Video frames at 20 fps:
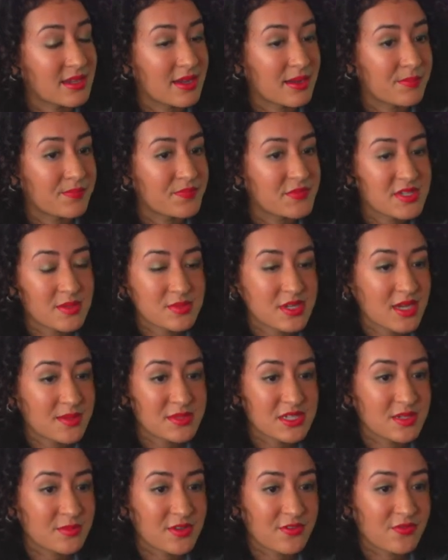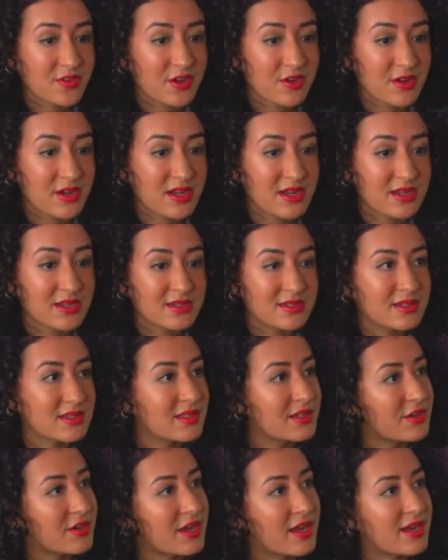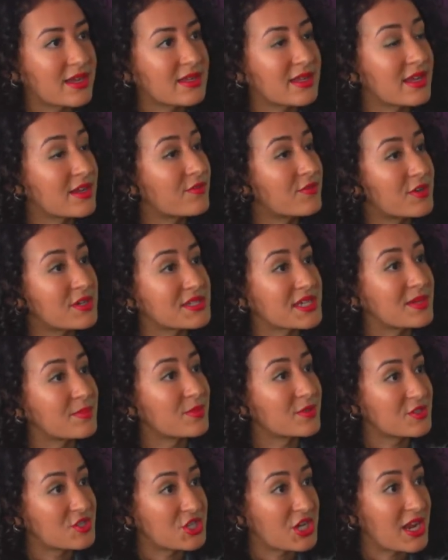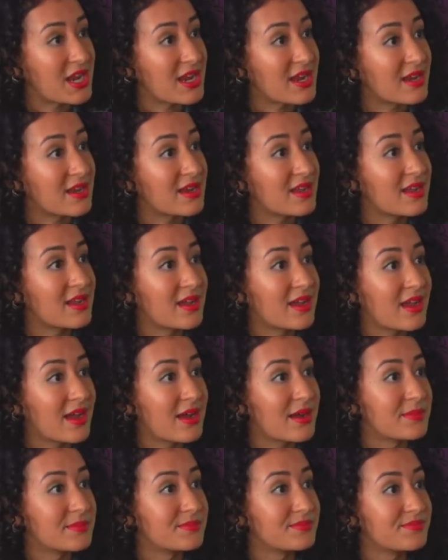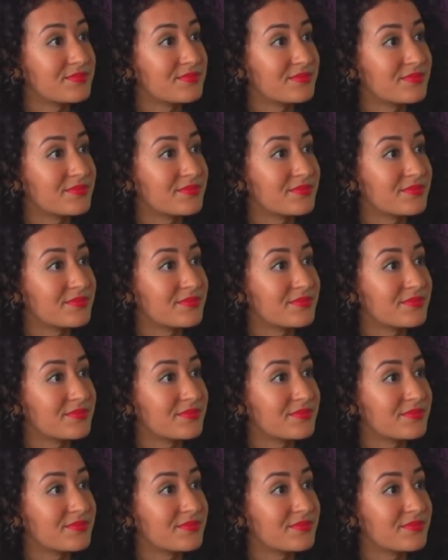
Um, sometimes it'll be very clear cut, like for example, Jane, um,